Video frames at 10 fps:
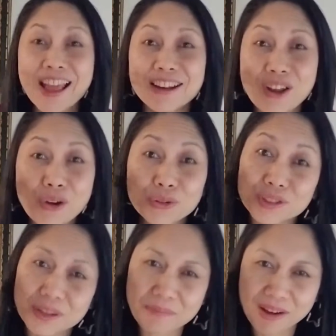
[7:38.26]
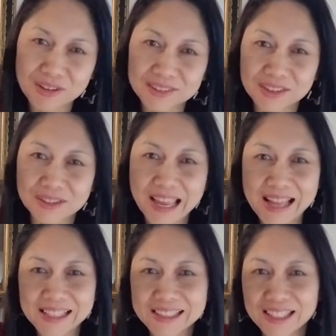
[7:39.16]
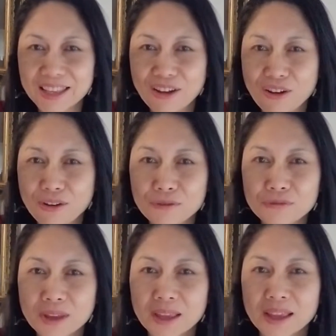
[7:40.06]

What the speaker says: knows about the reality of